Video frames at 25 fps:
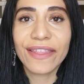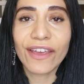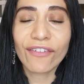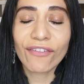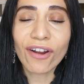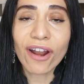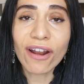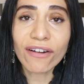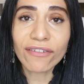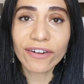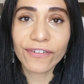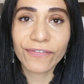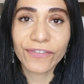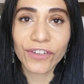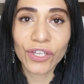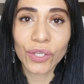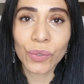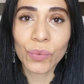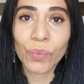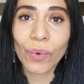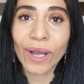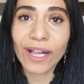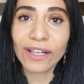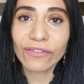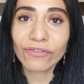There are a
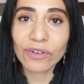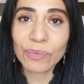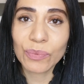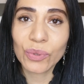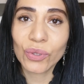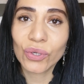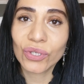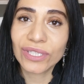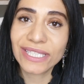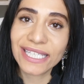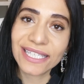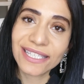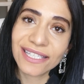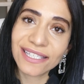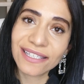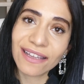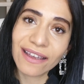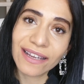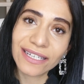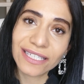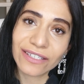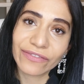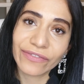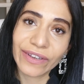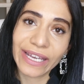few well-reported
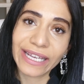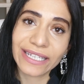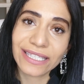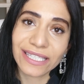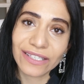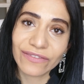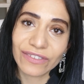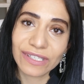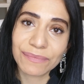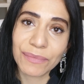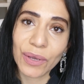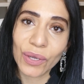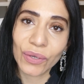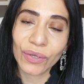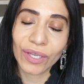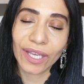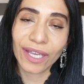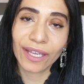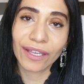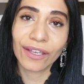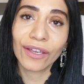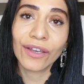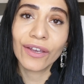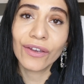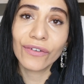side effects of
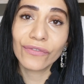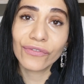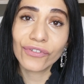smoking.